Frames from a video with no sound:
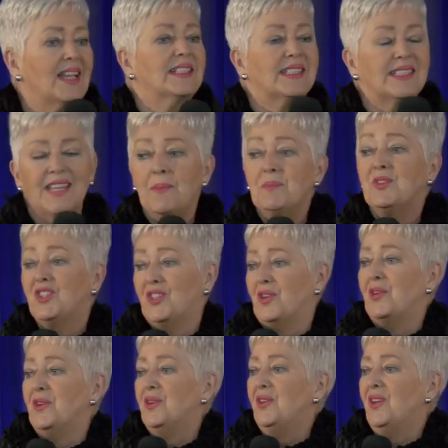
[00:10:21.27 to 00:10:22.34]
except
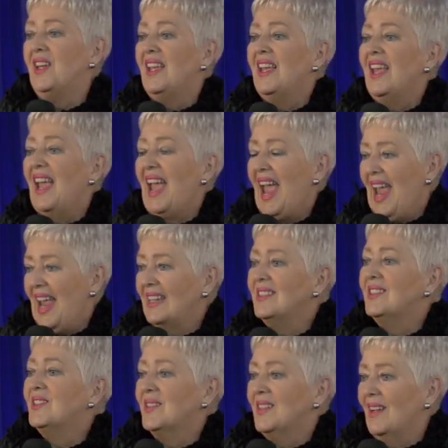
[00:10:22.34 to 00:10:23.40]
you
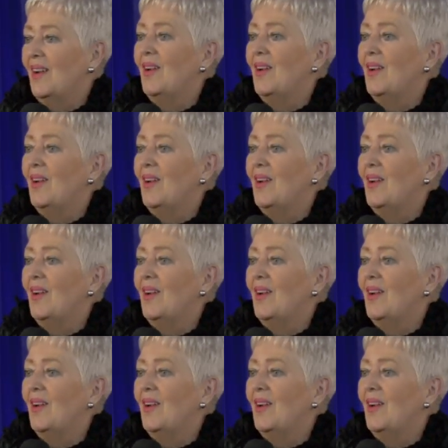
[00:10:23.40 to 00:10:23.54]
and